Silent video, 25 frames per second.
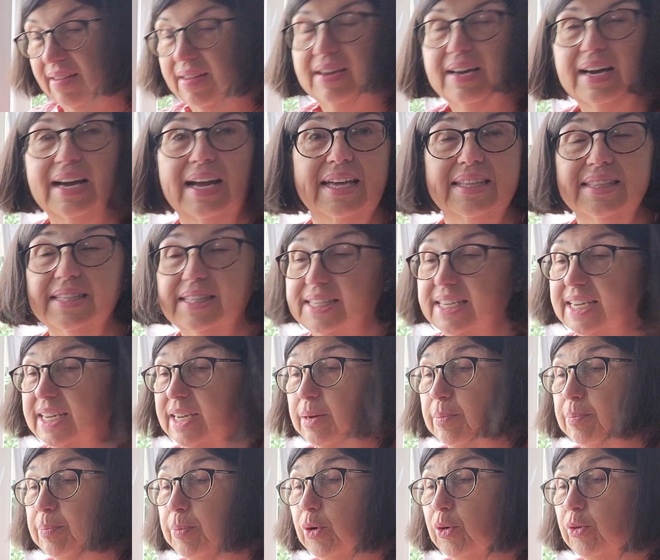I had to take
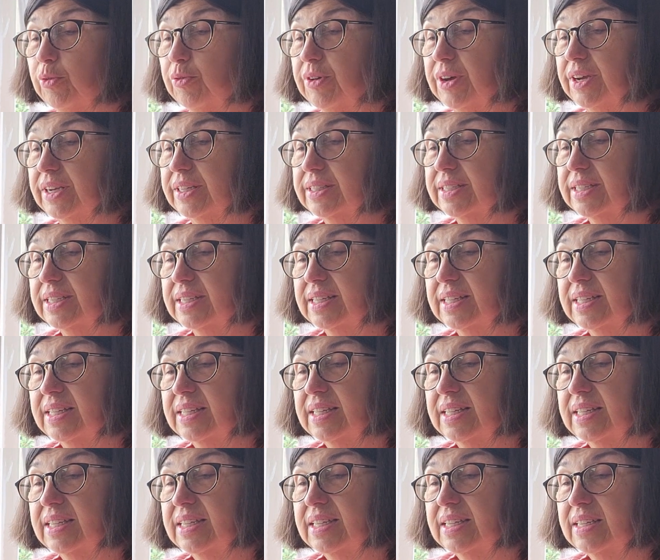up perfect,
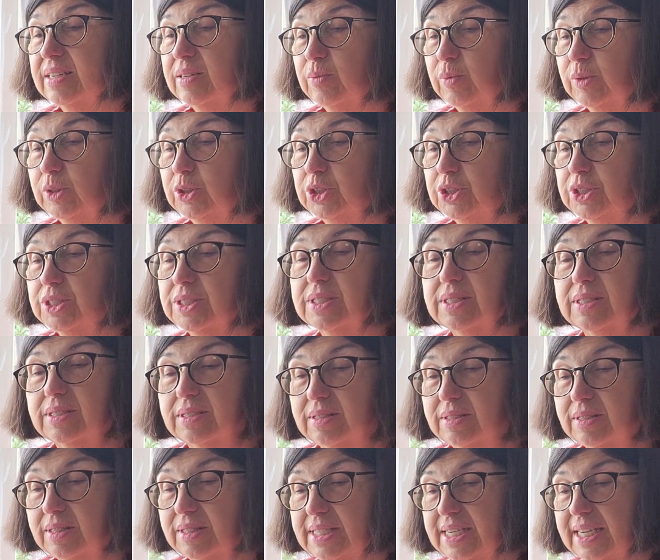which is
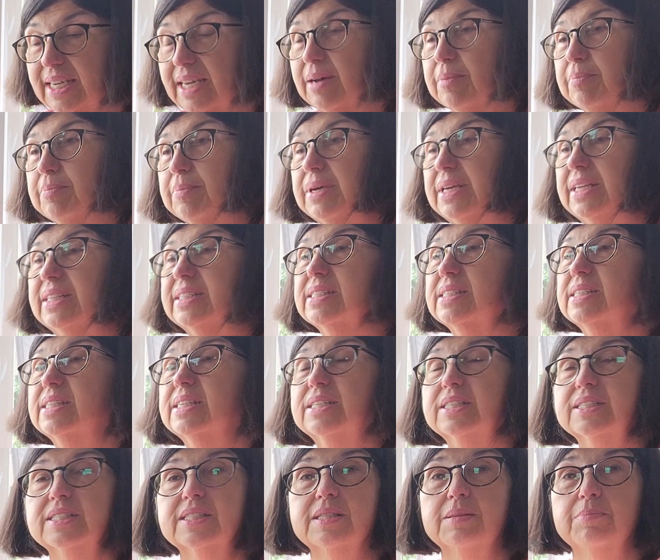take up means
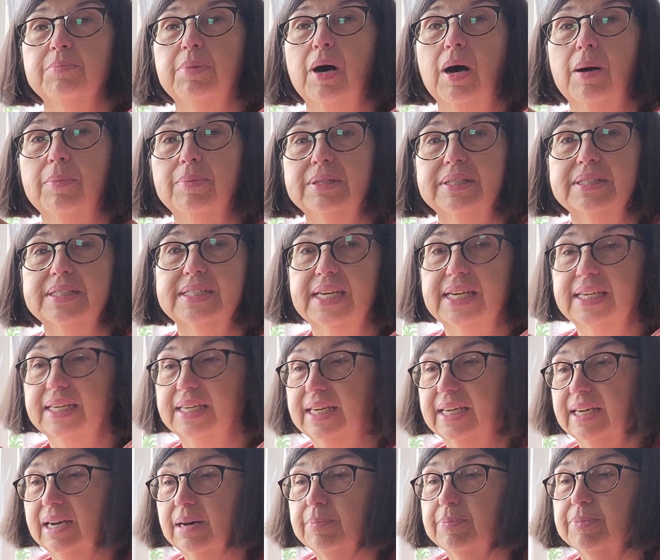that it's the bobbin
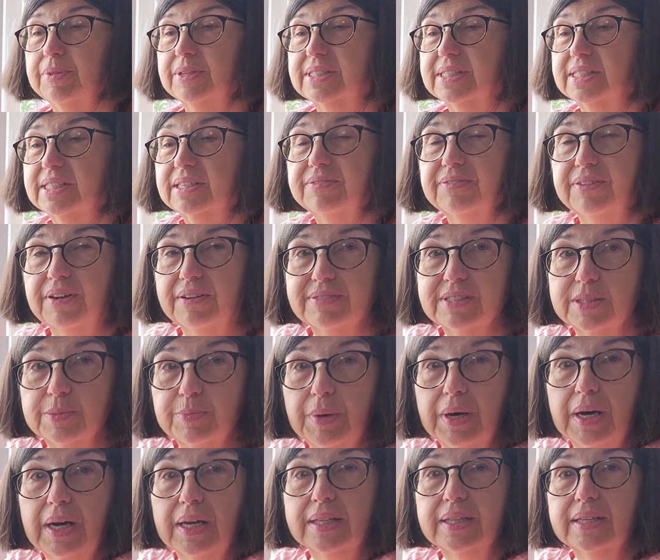taking up the stuff I've
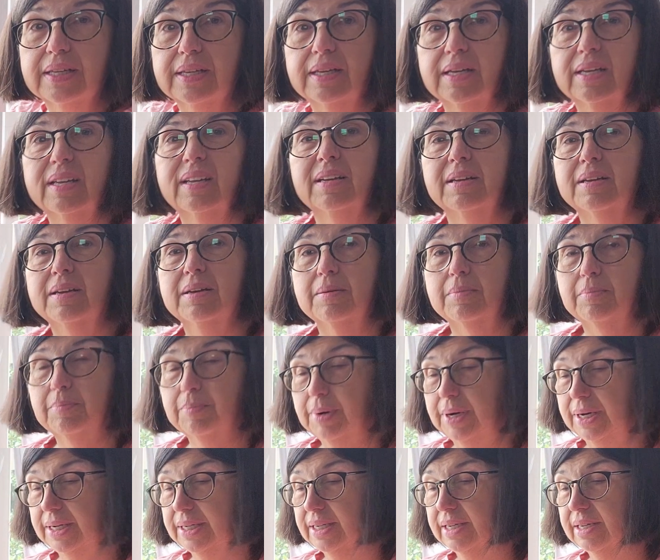spun.
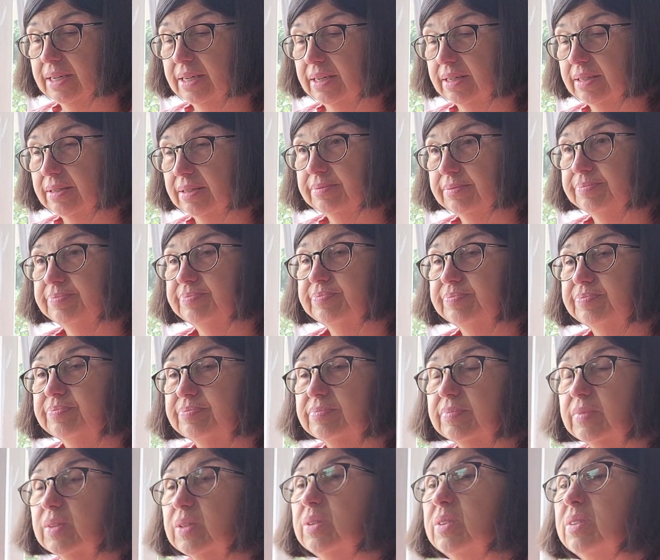But
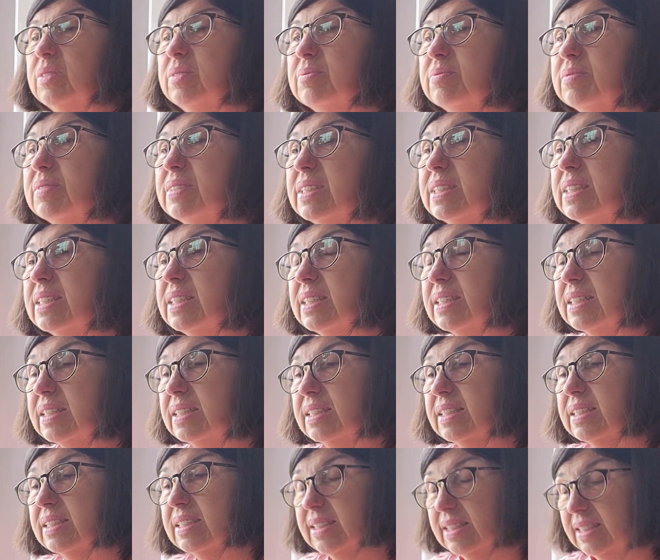oop.
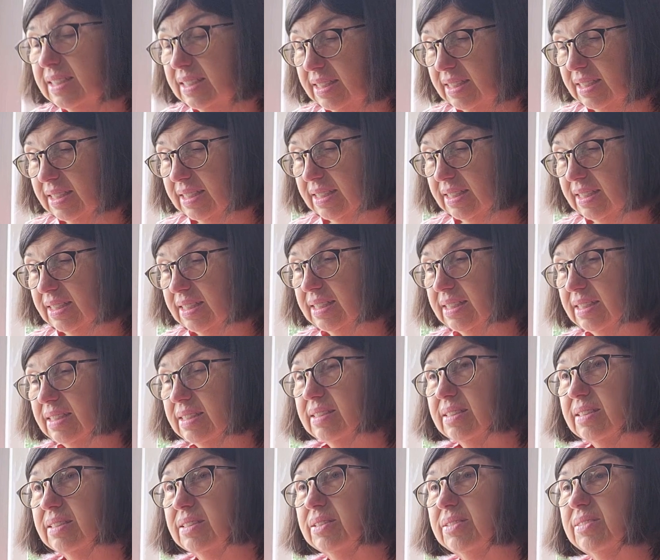Oh,
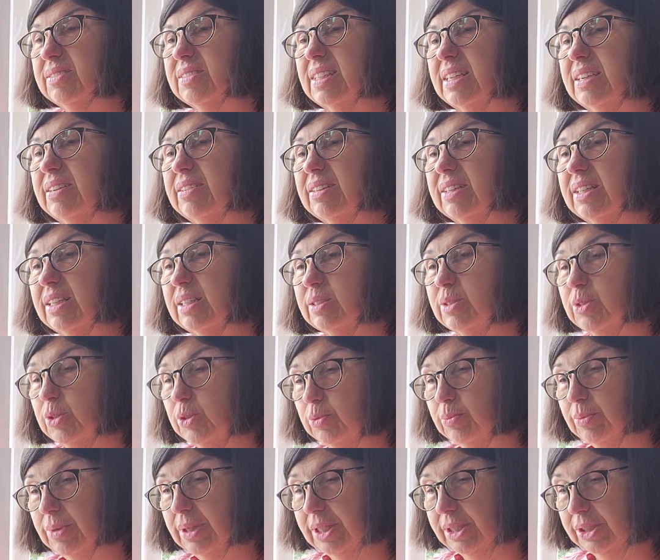a little
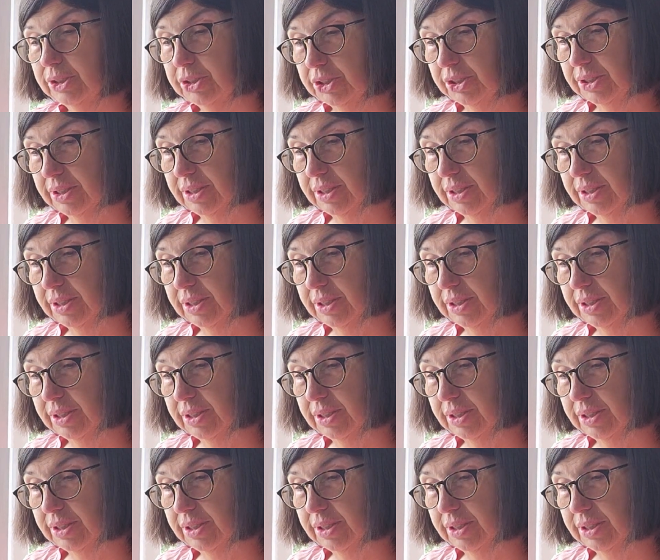too much.